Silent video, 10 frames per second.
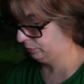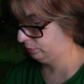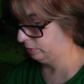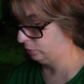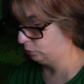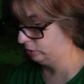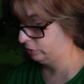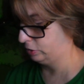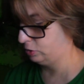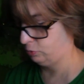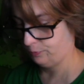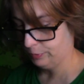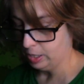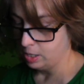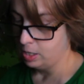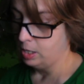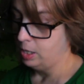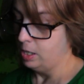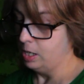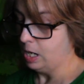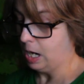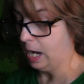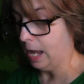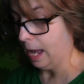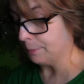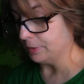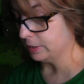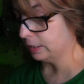We got a ways to go. I happened to